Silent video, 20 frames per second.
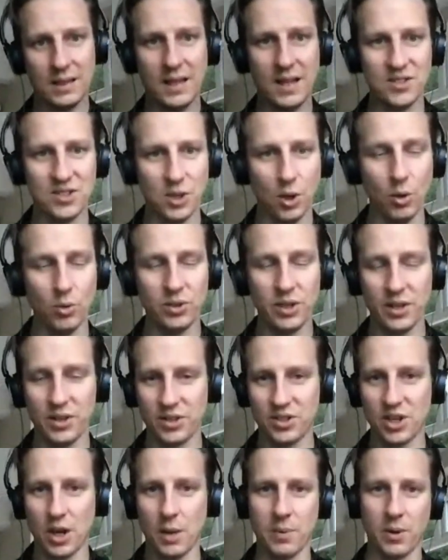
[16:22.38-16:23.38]
And that's a whole
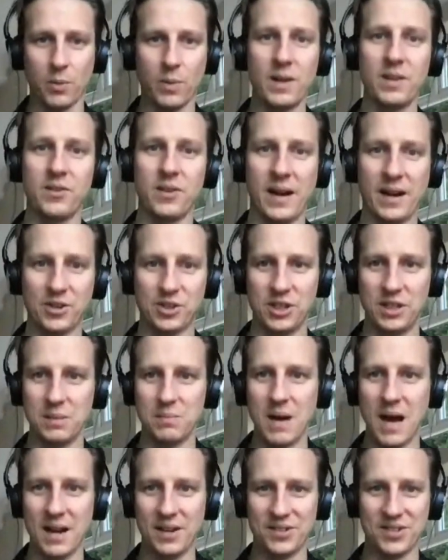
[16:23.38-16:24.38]
nother topic, whether actually
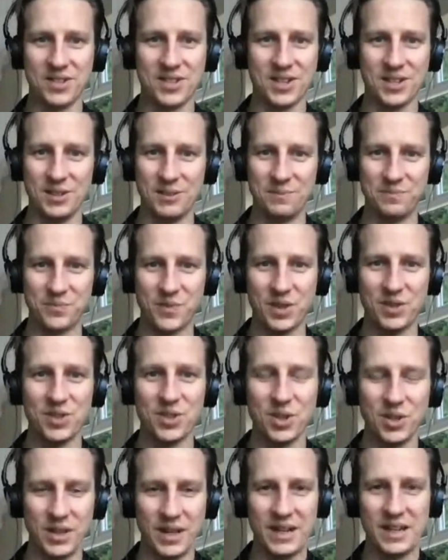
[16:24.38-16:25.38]
the Marlins can
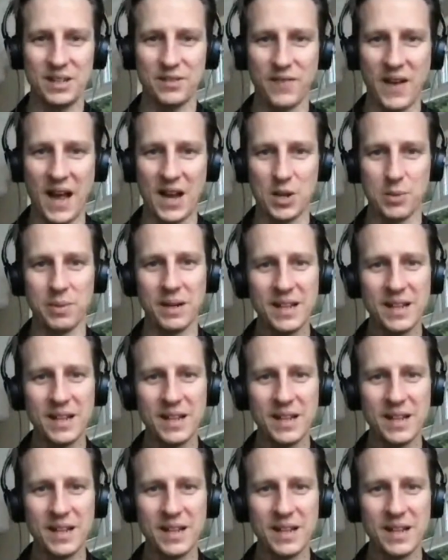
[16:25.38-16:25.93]
turn that into value.